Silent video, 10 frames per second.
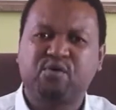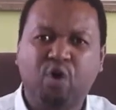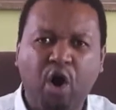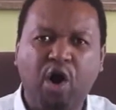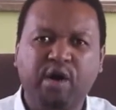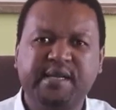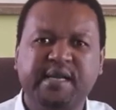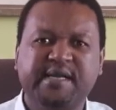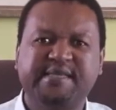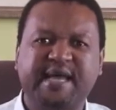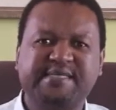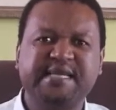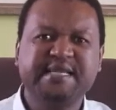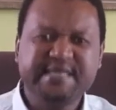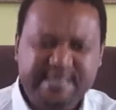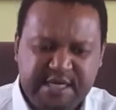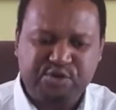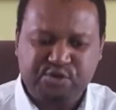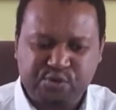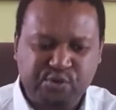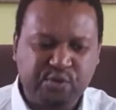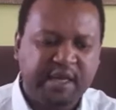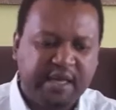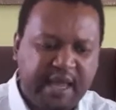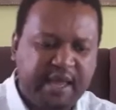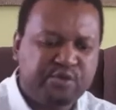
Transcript: God doesn't need you uh,